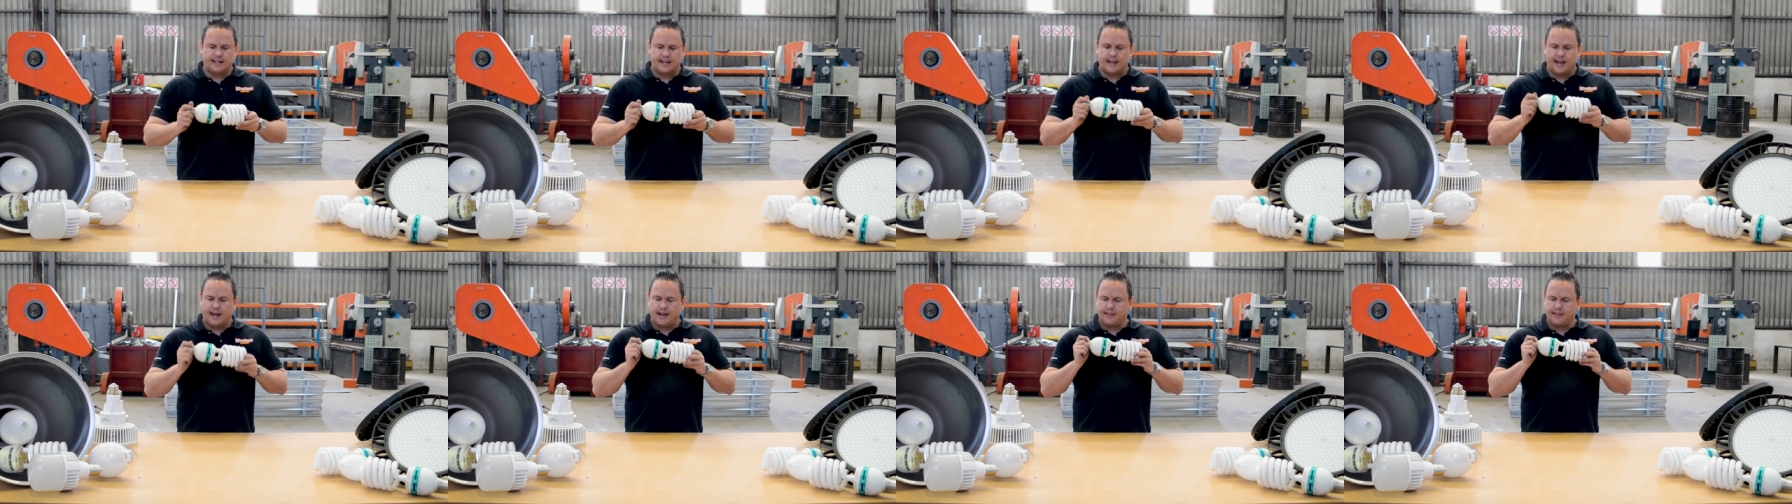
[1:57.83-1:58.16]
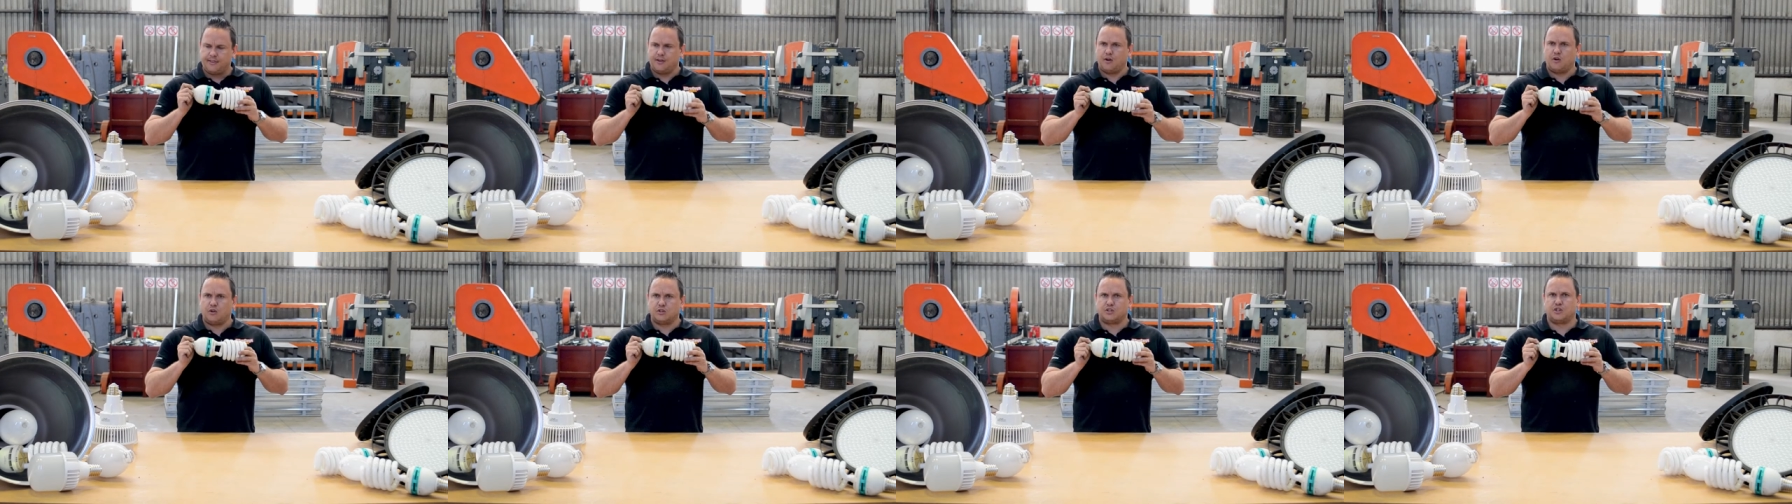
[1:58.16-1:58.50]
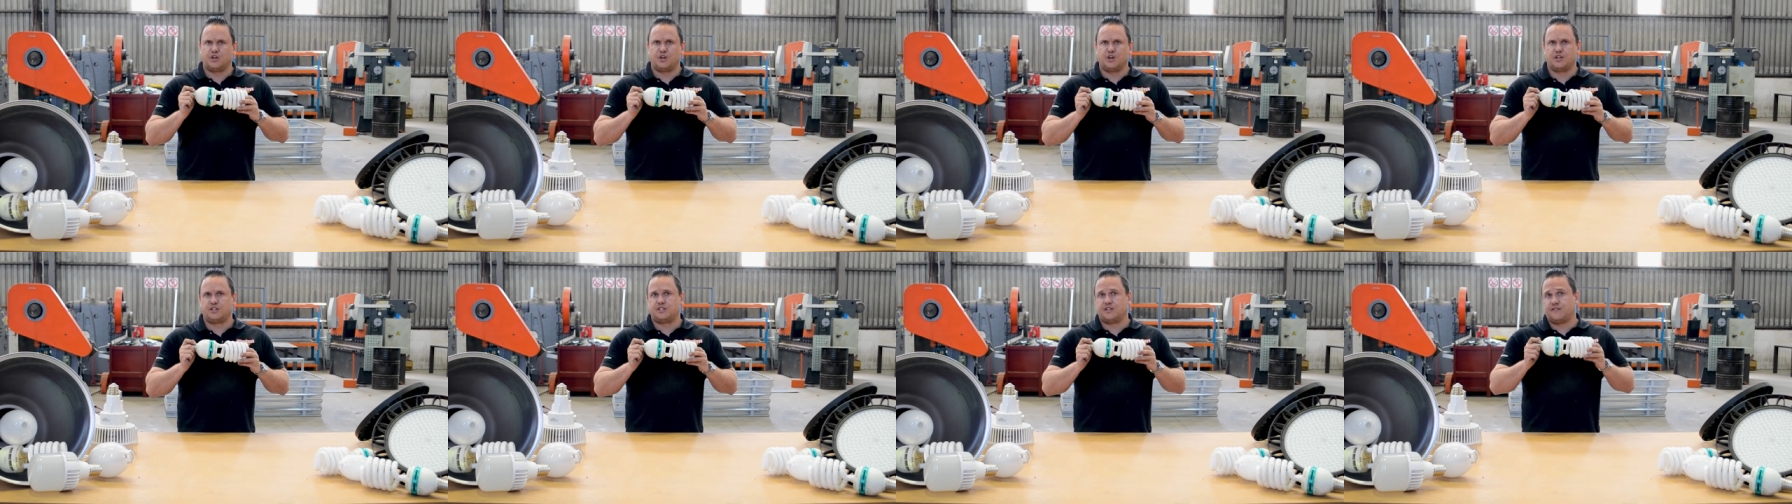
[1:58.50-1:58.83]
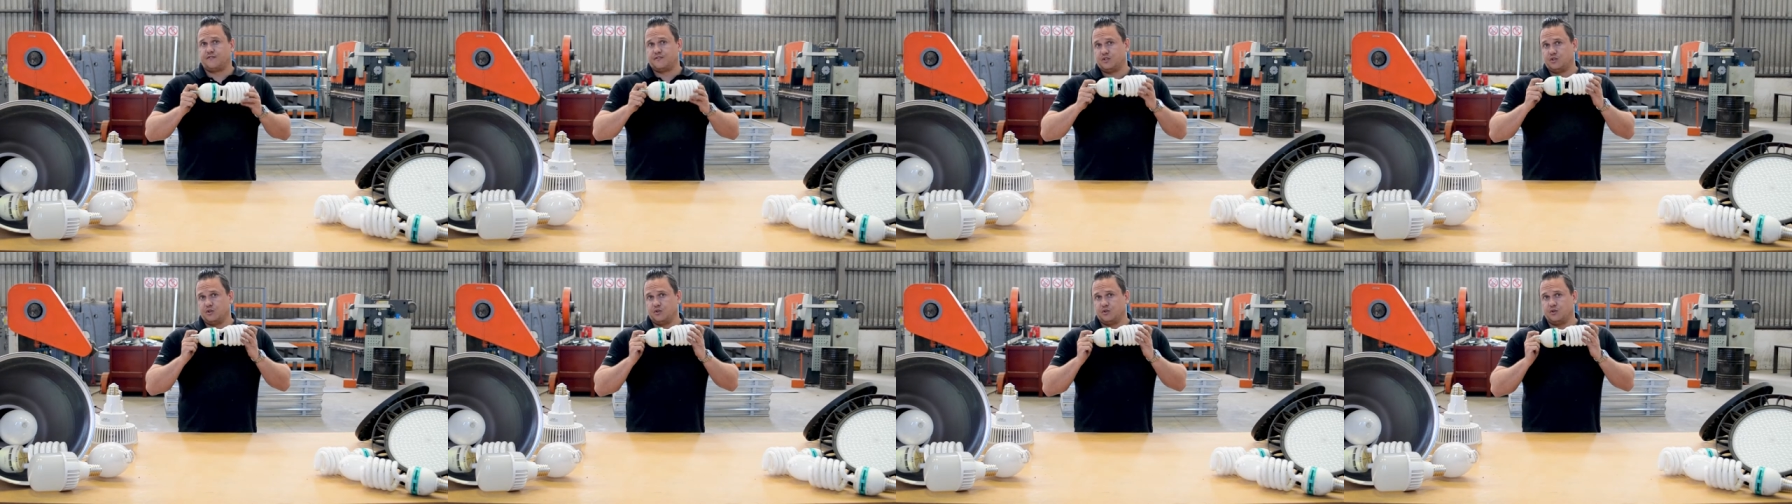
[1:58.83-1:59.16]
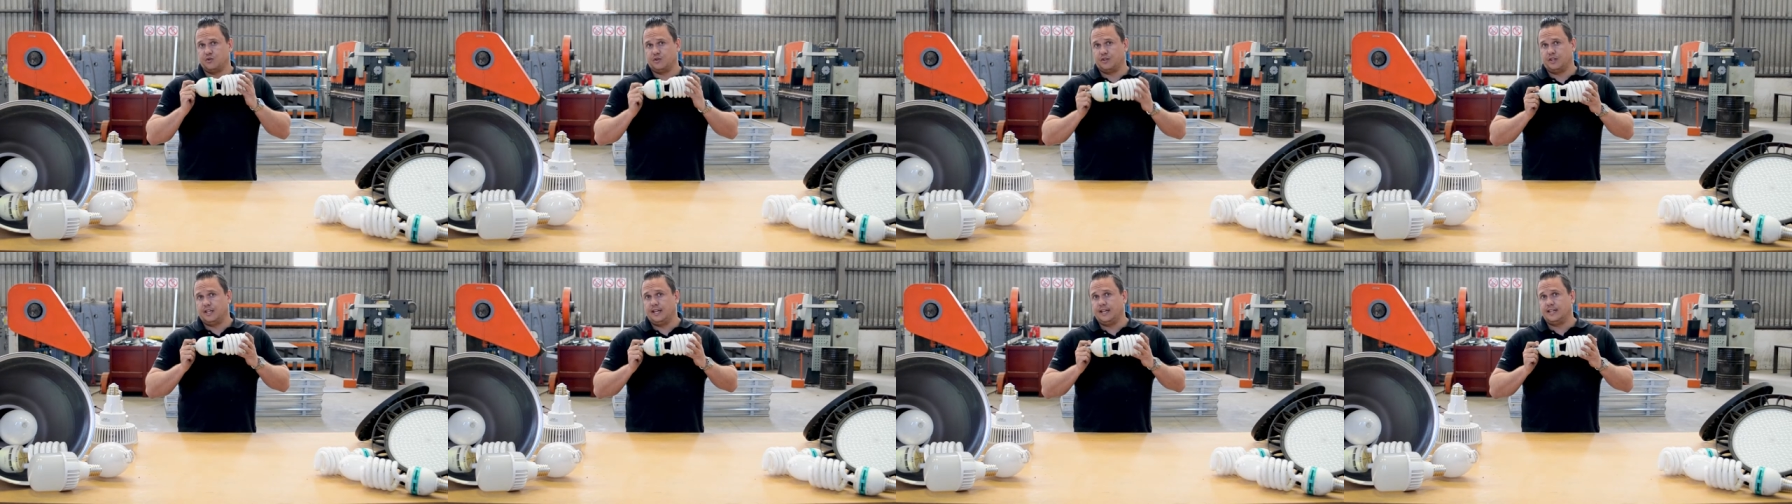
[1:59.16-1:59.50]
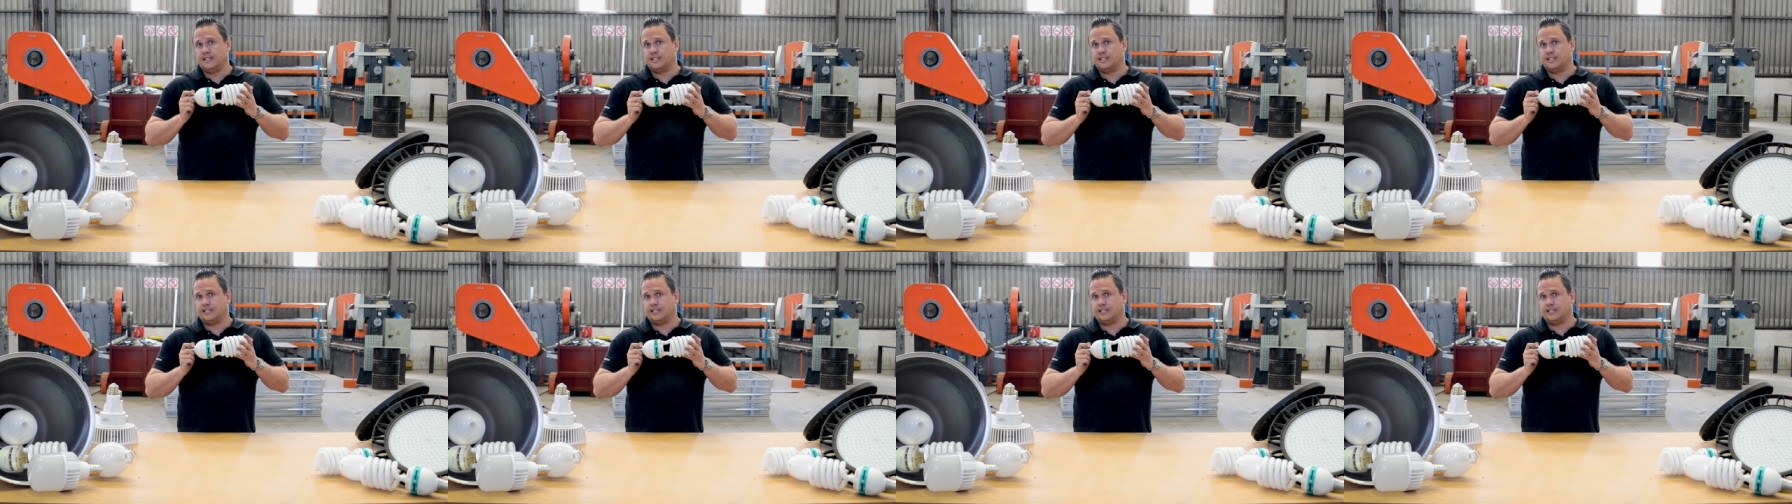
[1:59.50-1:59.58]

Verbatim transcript: the other alternative to the